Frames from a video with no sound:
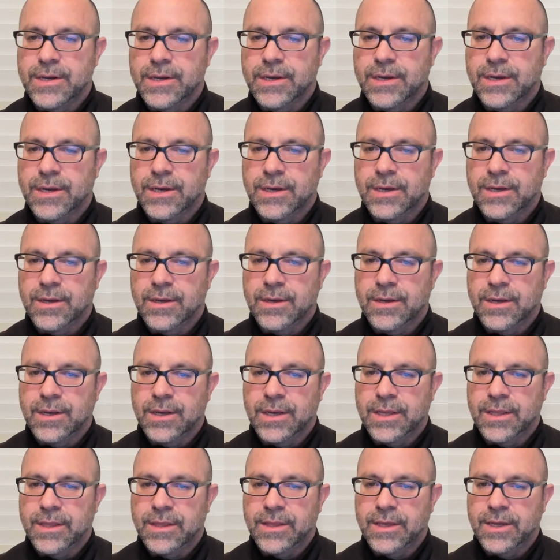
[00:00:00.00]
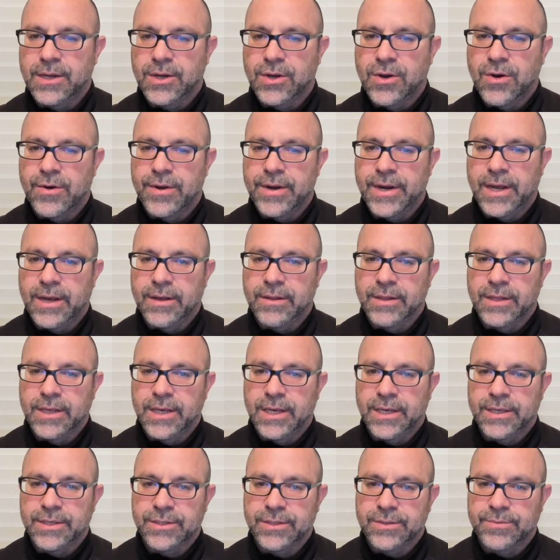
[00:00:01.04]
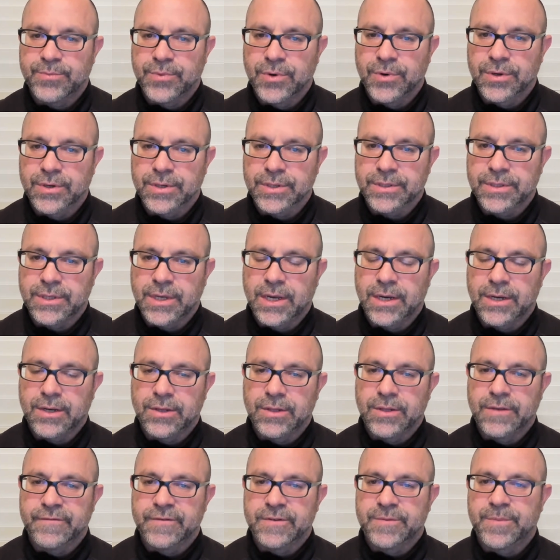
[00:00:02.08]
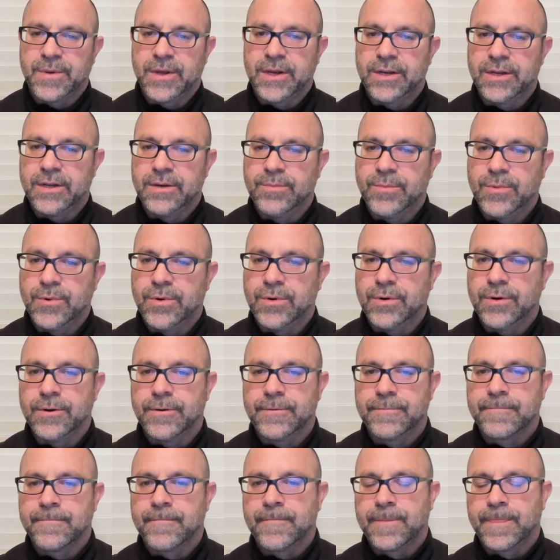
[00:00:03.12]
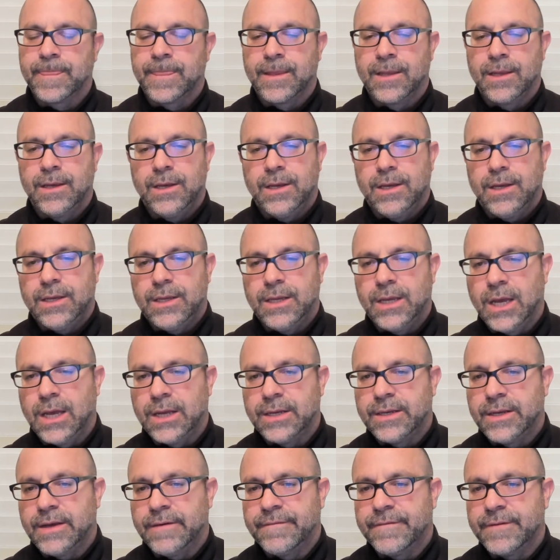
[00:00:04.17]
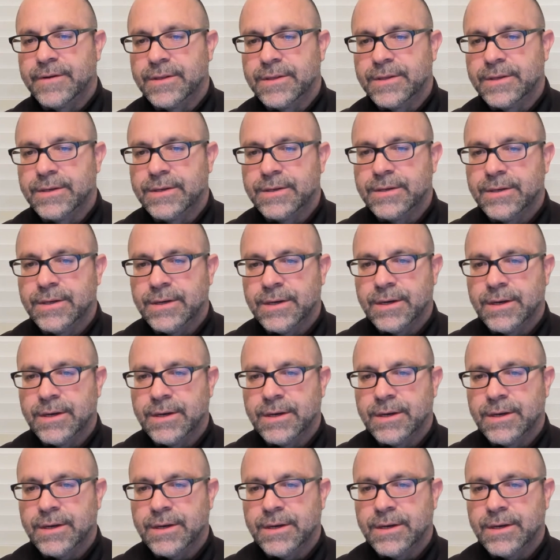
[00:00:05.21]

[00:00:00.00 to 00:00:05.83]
I think going out less broke a cycle of spending more. Yeah, definitely.